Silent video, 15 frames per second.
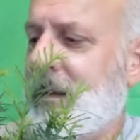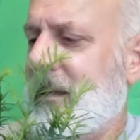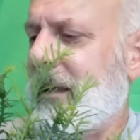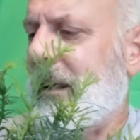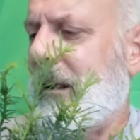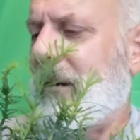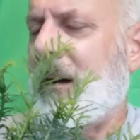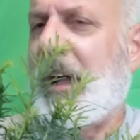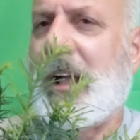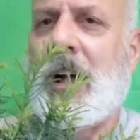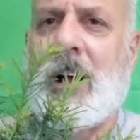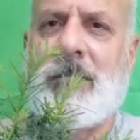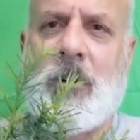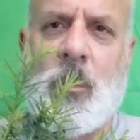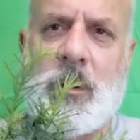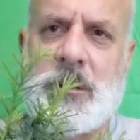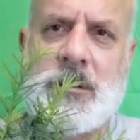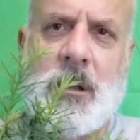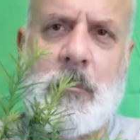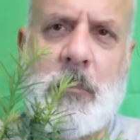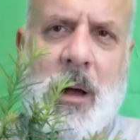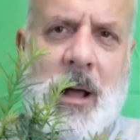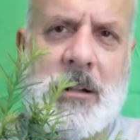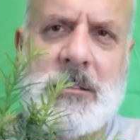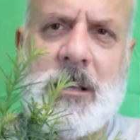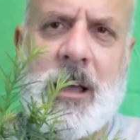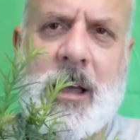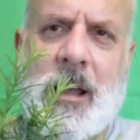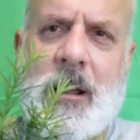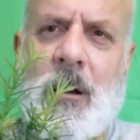You know, I've always done
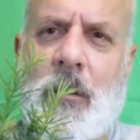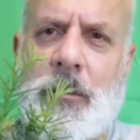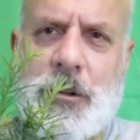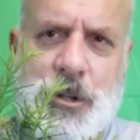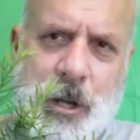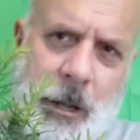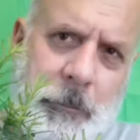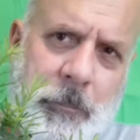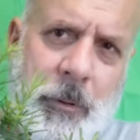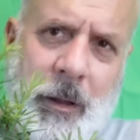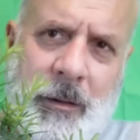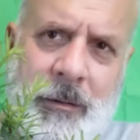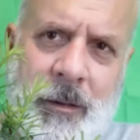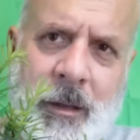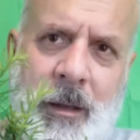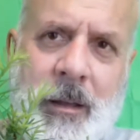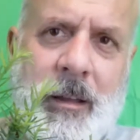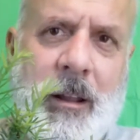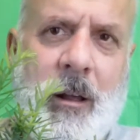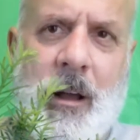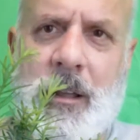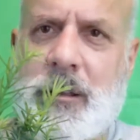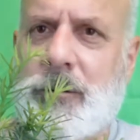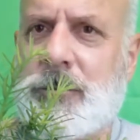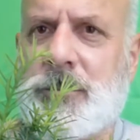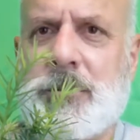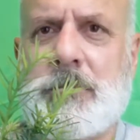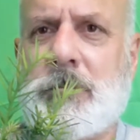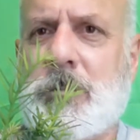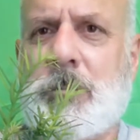bonsai on the cheap. I
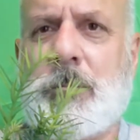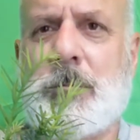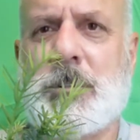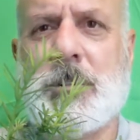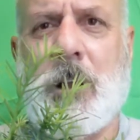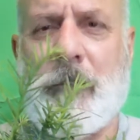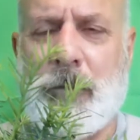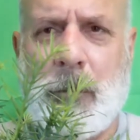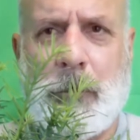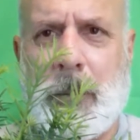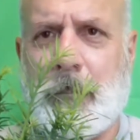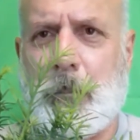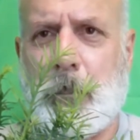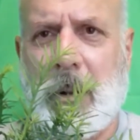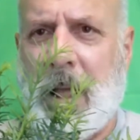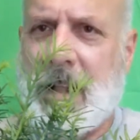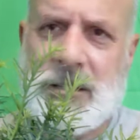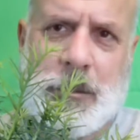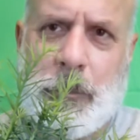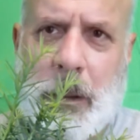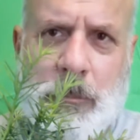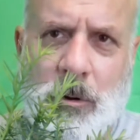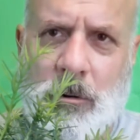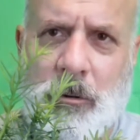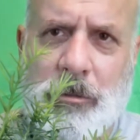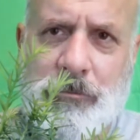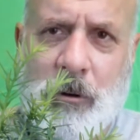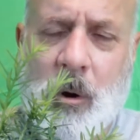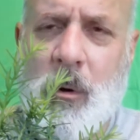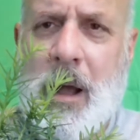use stuff that plants that people
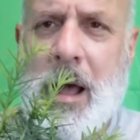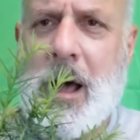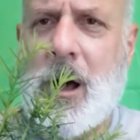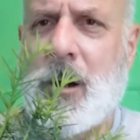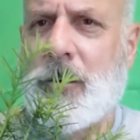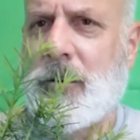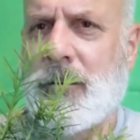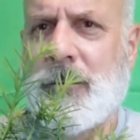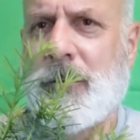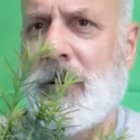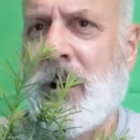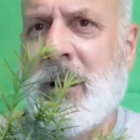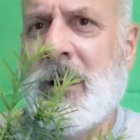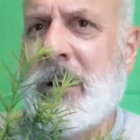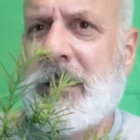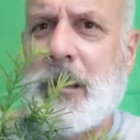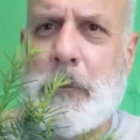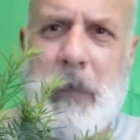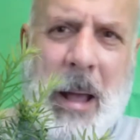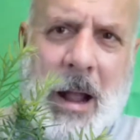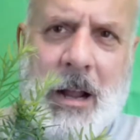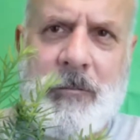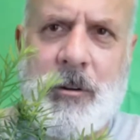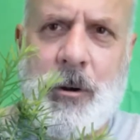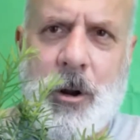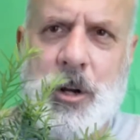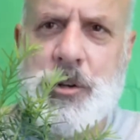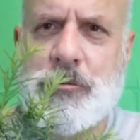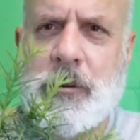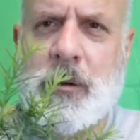throw out or in the back of a
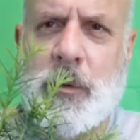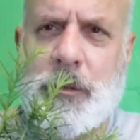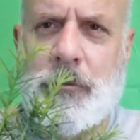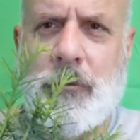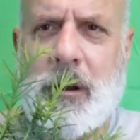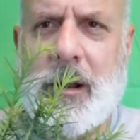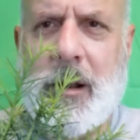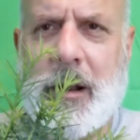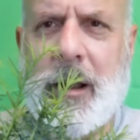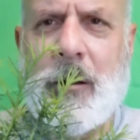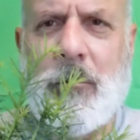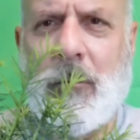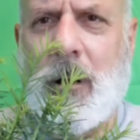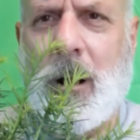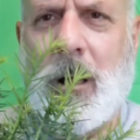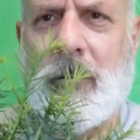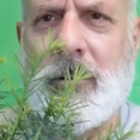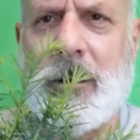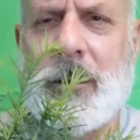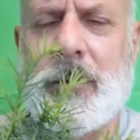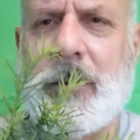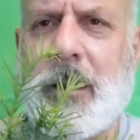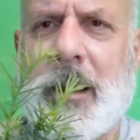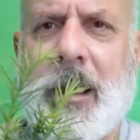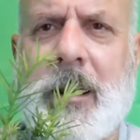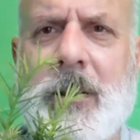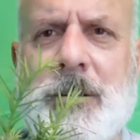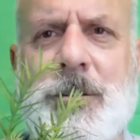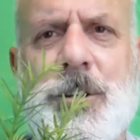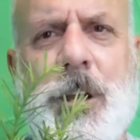nursery where they're ready to get rid of it, and I get
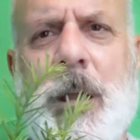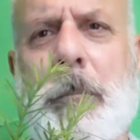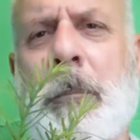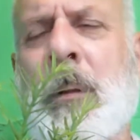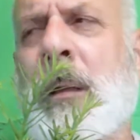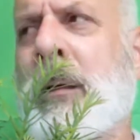it cheap.